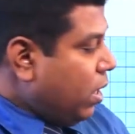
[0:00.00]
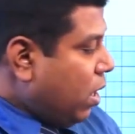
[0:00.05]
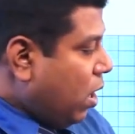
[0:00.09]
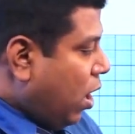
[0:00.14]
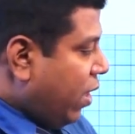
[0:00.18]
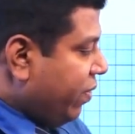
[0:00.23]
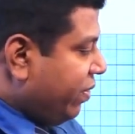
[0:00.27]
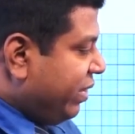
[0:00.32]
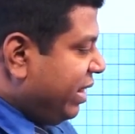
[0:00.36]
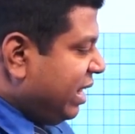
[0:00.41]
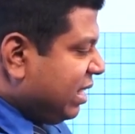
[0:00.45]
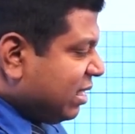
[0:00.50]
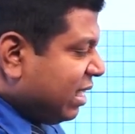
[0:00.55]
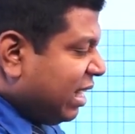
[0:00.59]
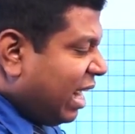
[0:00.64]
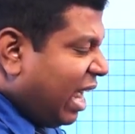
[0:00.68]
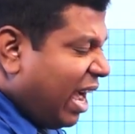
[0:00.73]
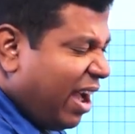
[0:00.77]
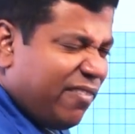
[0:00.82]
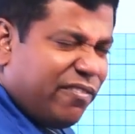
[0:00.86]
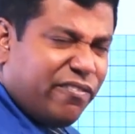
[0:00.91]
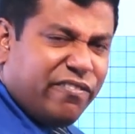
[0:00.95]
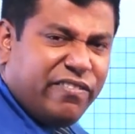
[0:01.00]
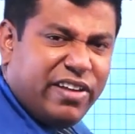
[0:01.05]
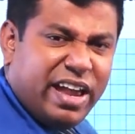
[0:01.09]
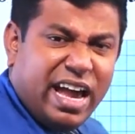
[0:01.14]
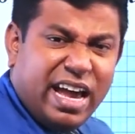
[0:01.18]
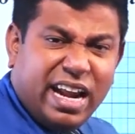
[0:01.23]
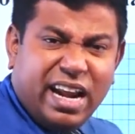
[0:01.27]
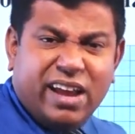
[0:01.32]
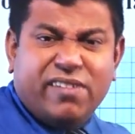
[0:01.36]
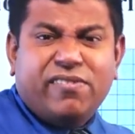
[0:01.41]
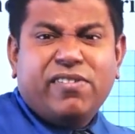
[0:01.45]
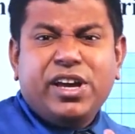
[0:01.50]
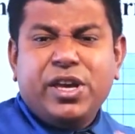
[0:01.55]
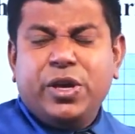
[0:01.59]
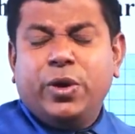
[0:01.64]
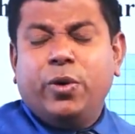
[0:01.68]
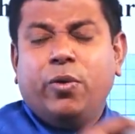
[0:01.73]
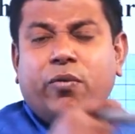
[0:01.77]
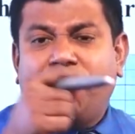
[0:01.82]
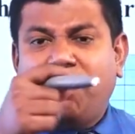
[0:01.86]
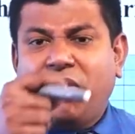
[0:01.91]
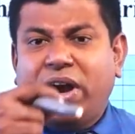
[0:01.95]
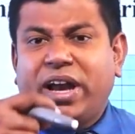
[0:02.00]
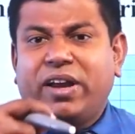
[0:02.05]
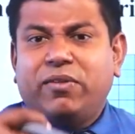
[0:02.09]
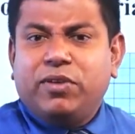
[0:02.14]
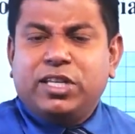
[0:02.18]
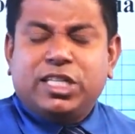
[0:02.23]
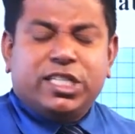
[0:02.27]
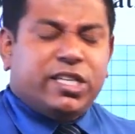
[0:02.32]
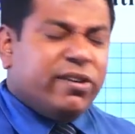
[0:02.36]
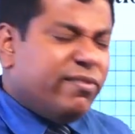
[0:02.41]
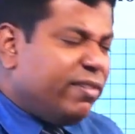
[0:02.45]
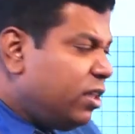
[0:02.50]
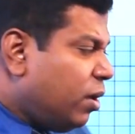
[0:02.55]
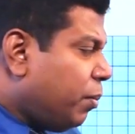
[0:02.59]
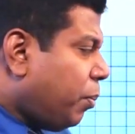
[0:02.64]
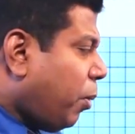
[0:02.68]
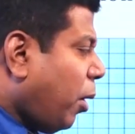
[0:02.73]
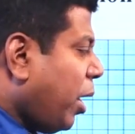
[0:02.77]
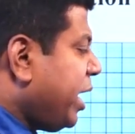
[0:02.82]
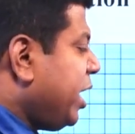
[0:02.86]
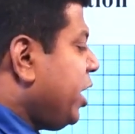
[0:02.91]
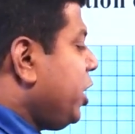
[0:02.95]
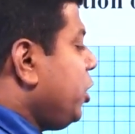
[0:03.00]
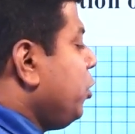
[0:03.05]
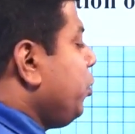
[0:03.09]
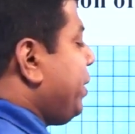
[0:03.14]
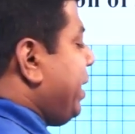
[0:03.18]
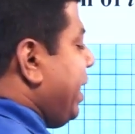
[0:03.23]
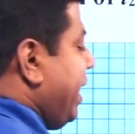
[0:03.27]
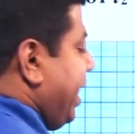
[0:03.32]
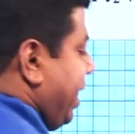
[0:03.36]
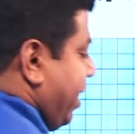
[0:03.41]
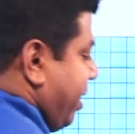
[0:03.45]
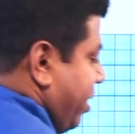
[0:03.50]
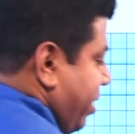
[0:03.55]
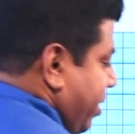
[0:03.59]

On this graph, wherever you find, whichever the point you take,